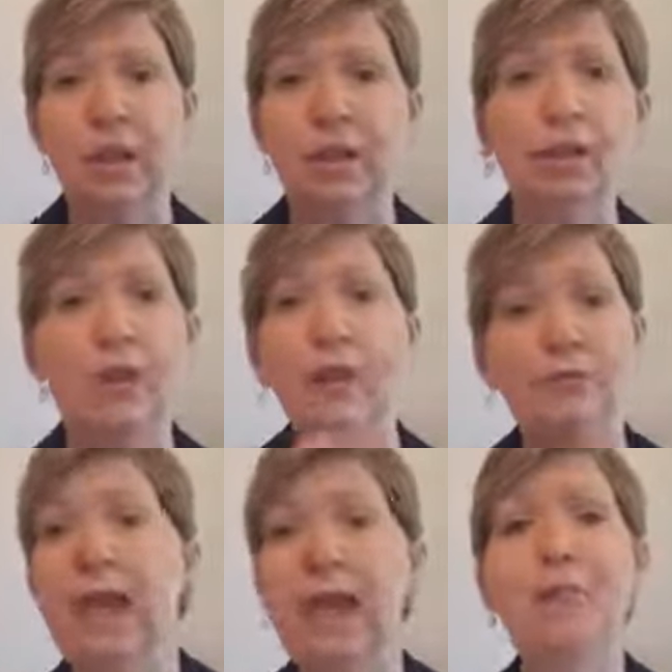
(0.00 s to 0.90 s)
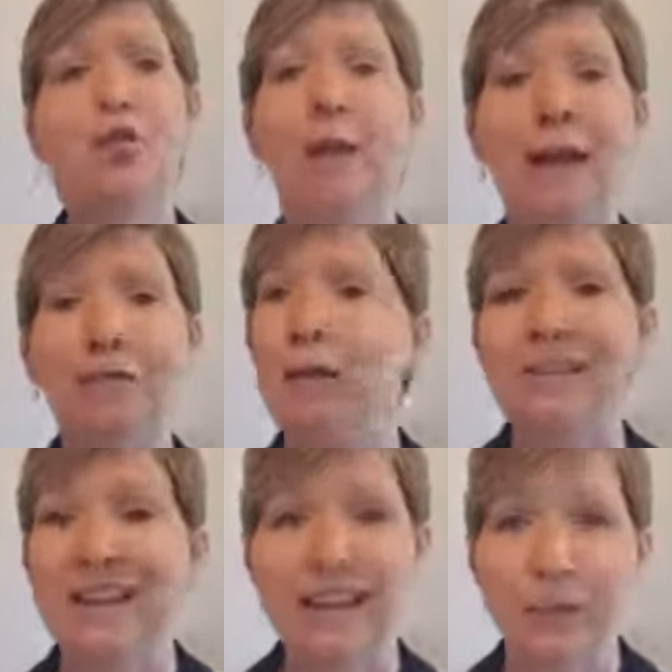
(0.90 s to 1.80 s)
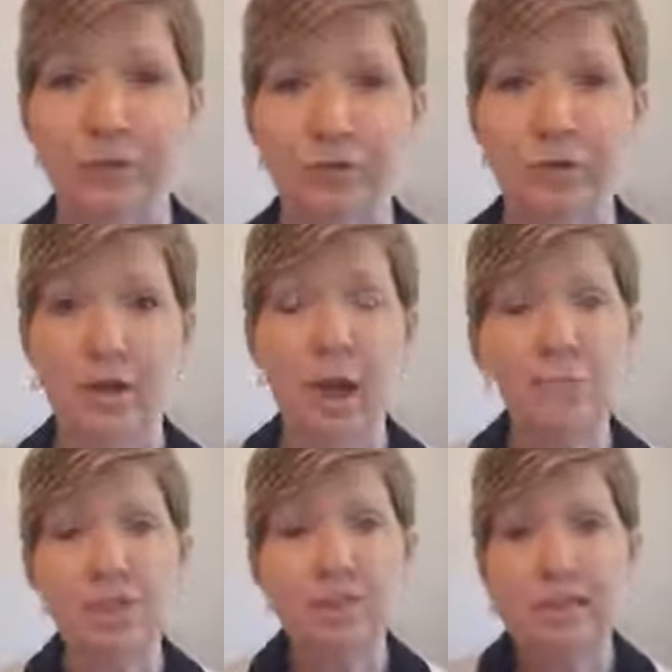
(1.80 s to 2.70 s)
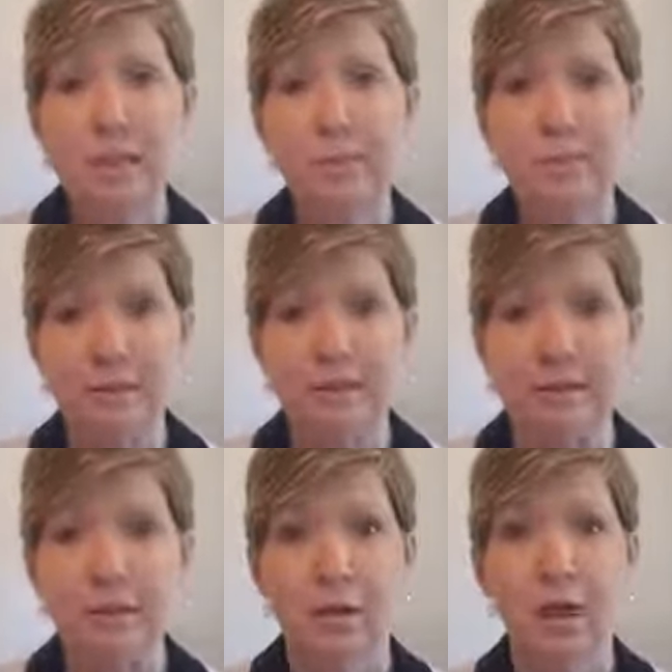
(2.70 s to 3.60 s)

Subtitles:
I gave you everything else. I'm just keeping this.